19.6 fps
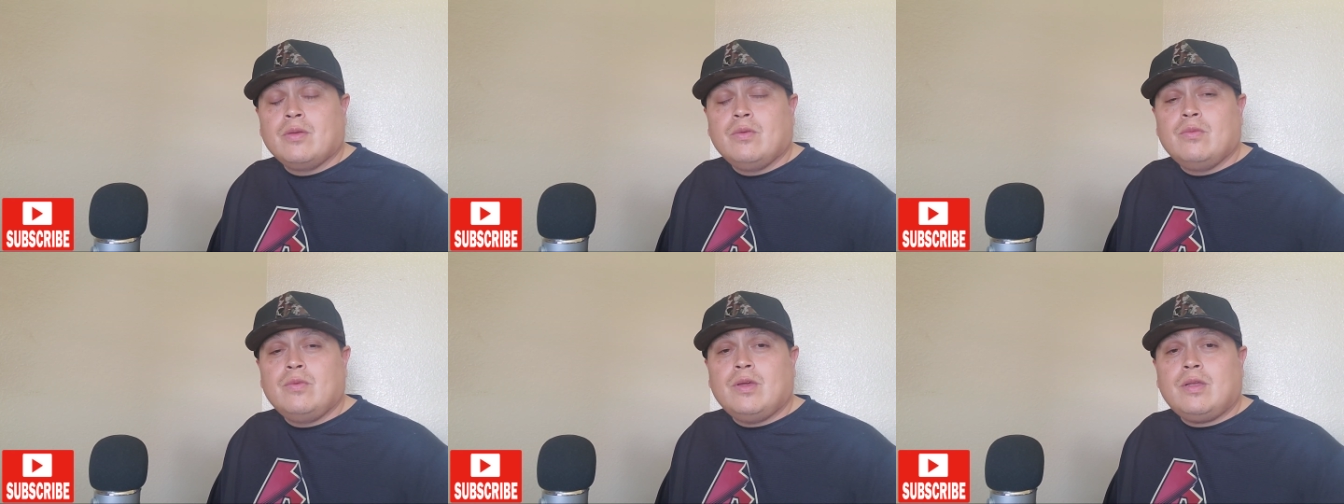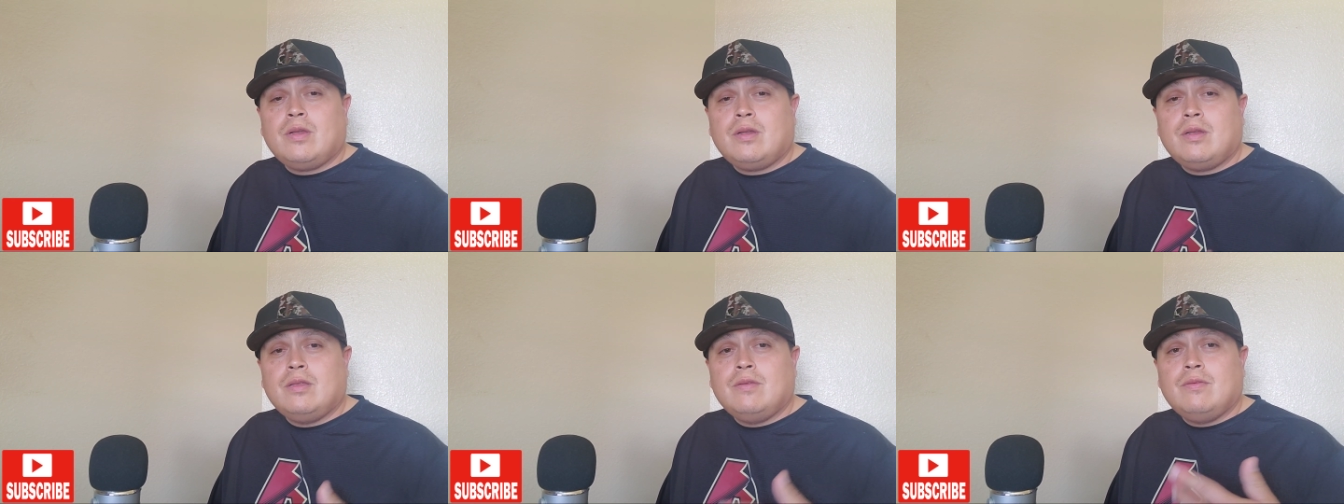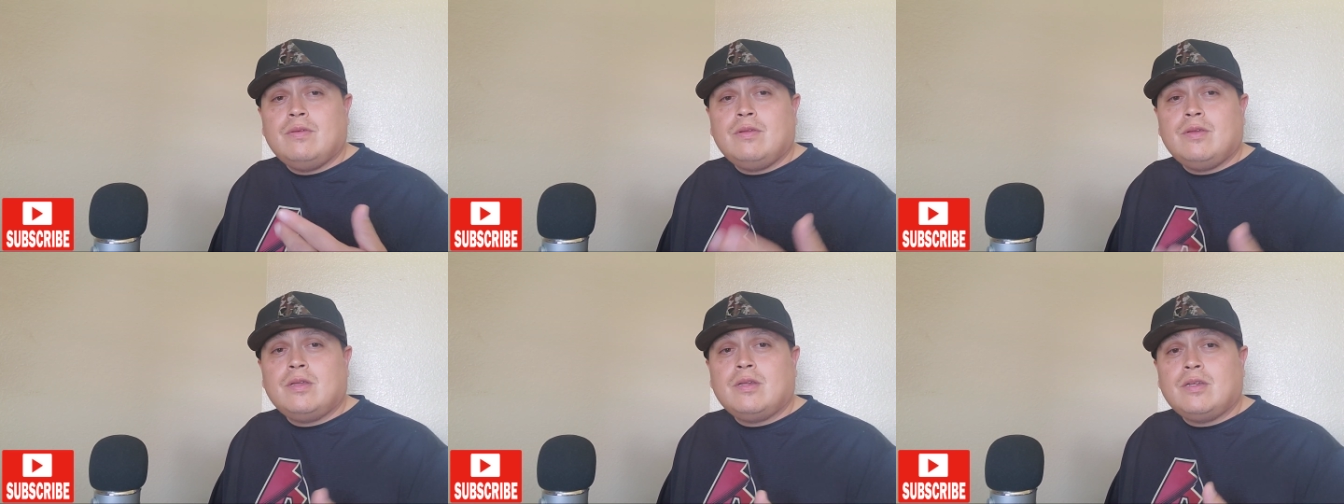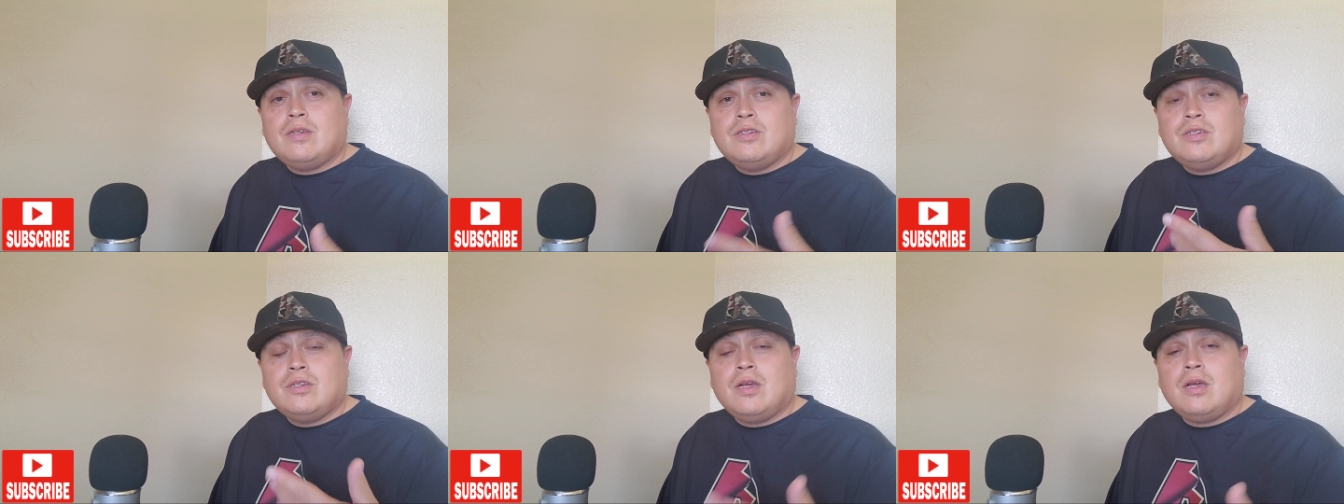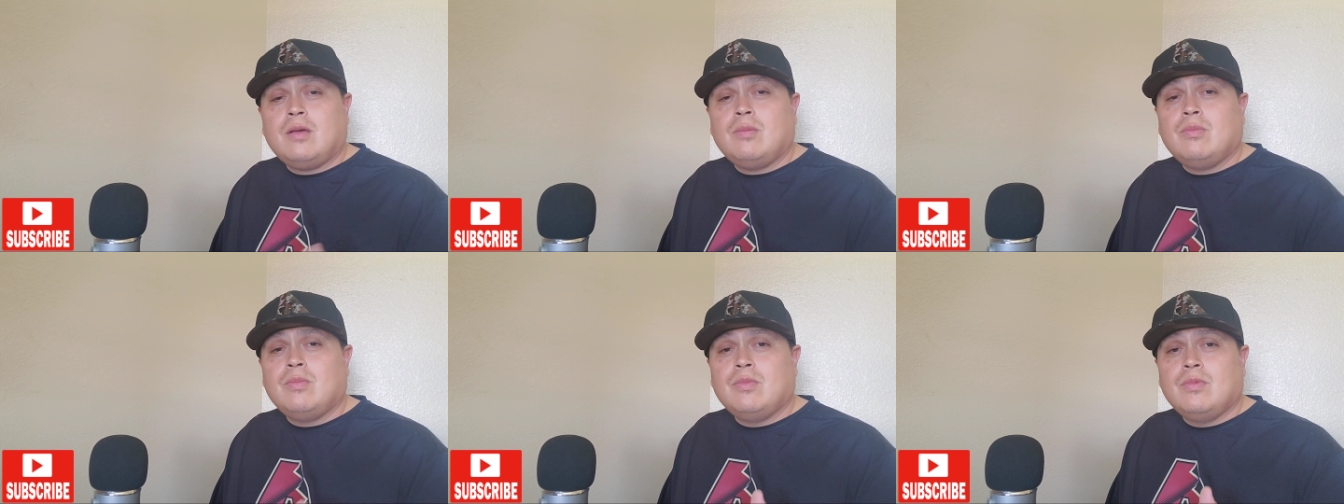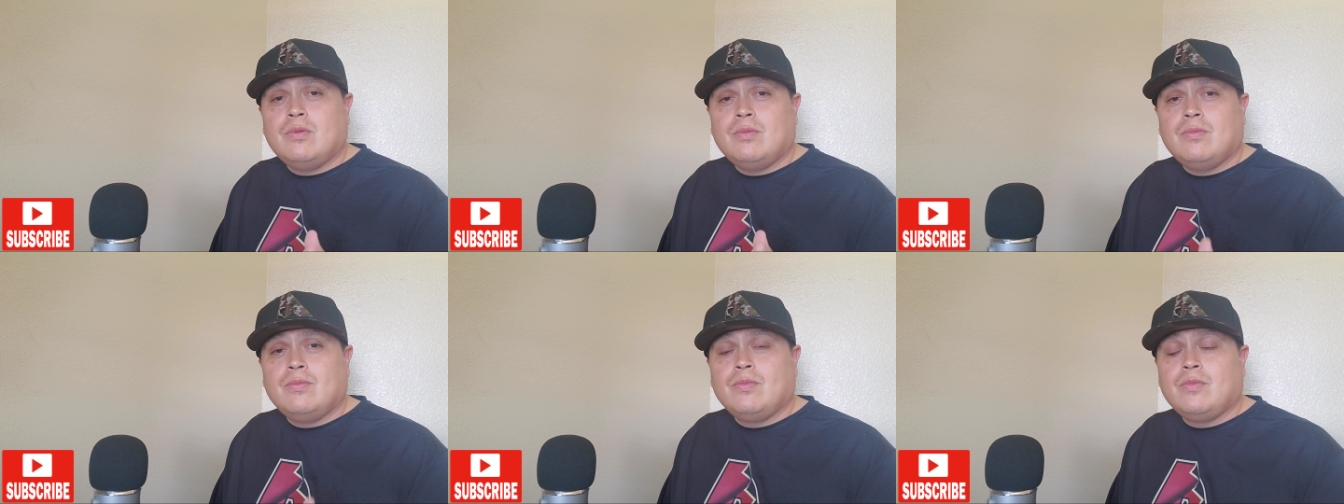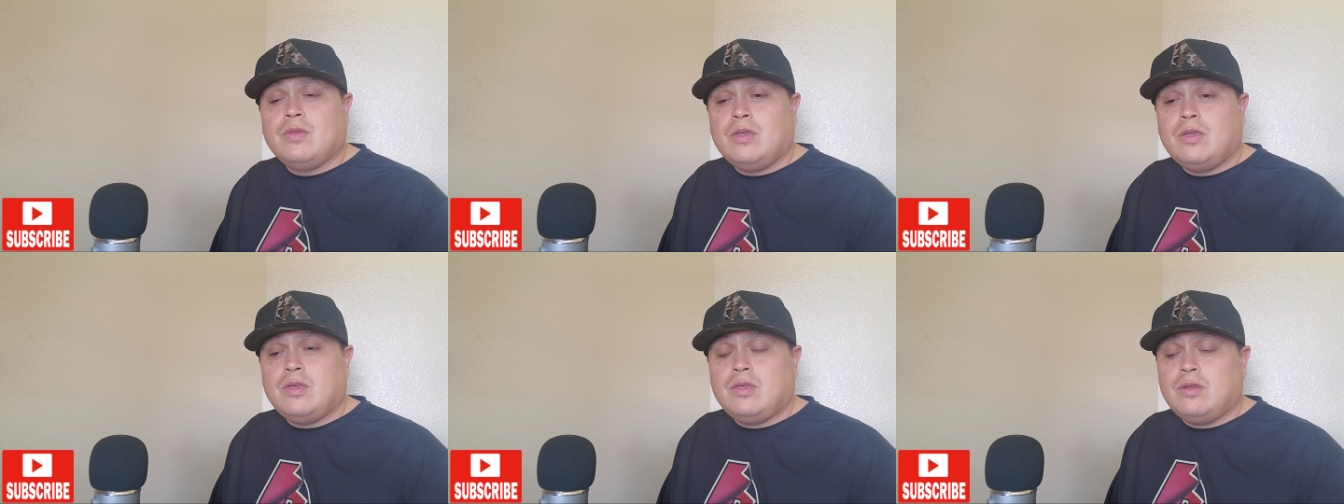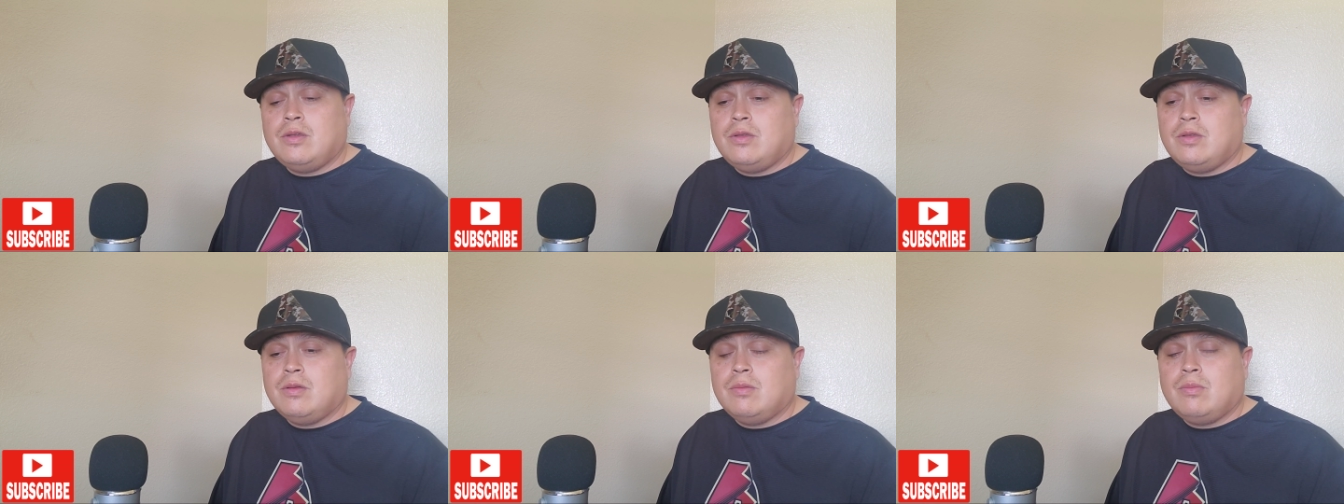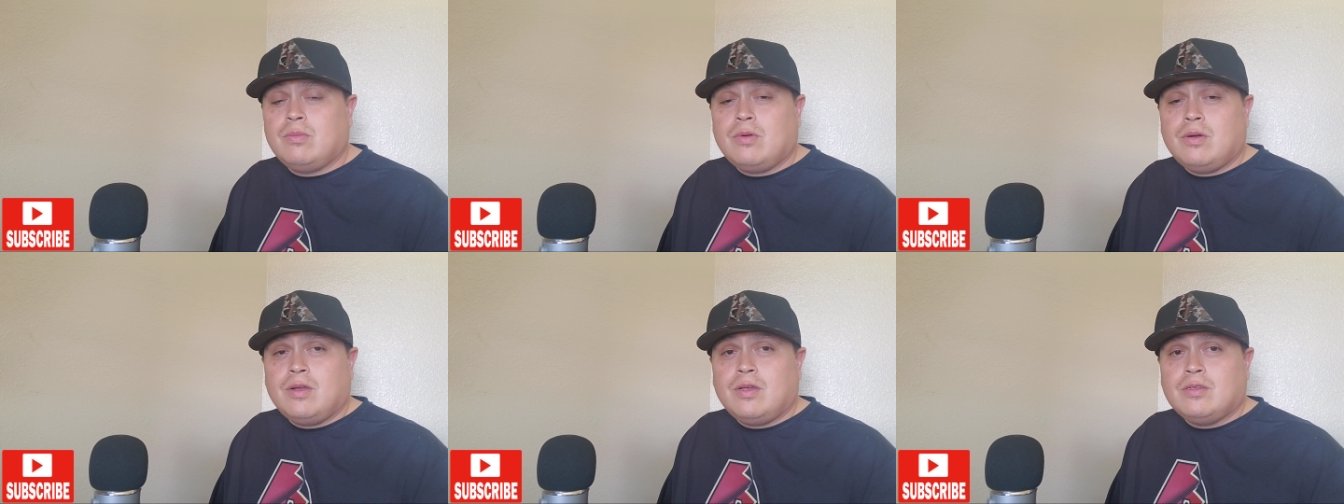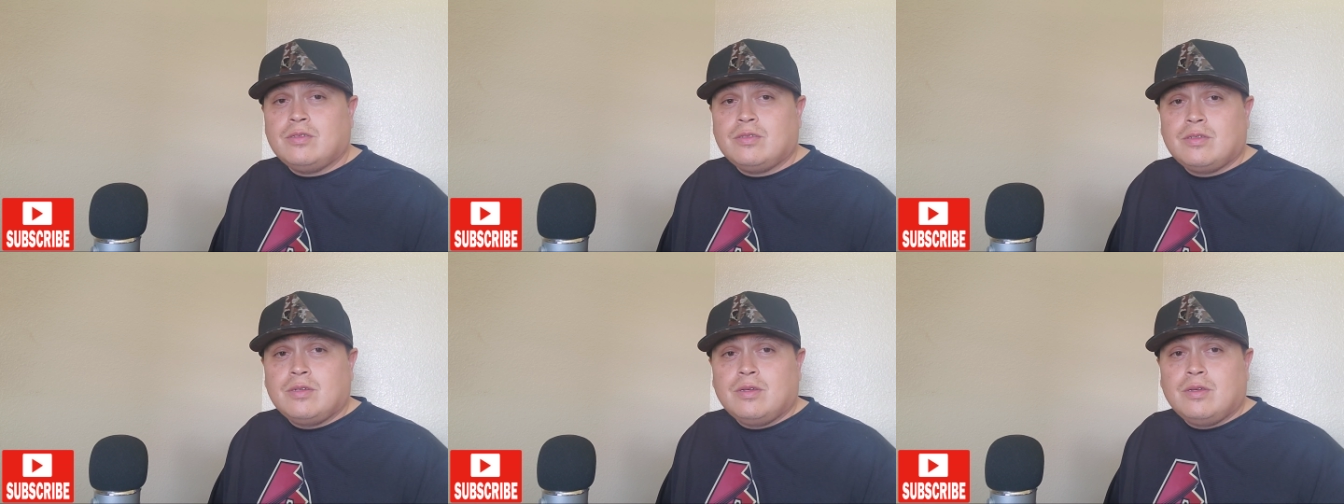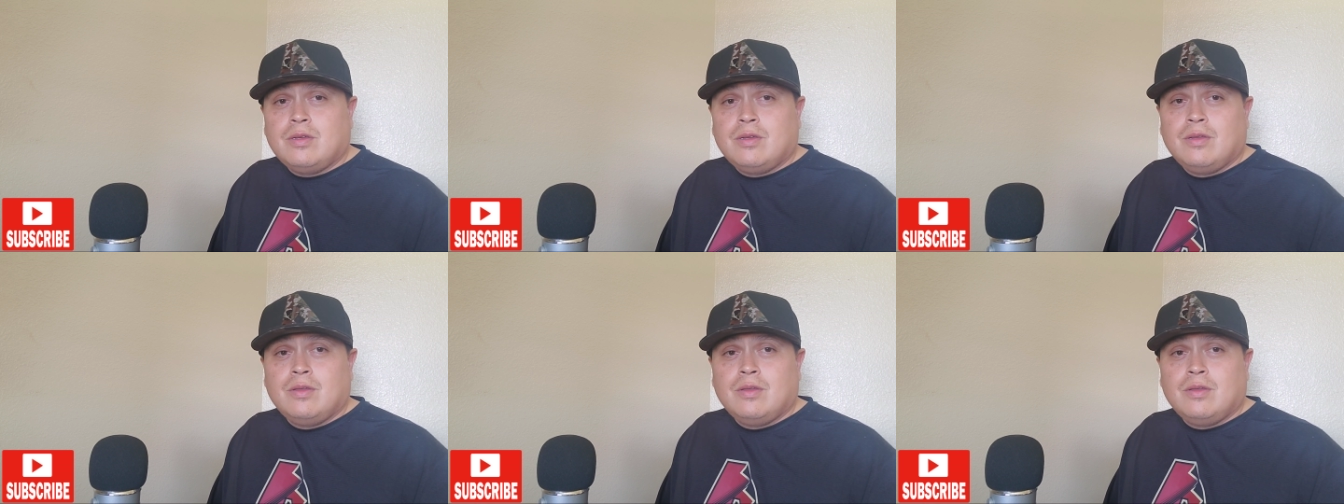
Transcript: we had to leave it at our shop in Nebraska.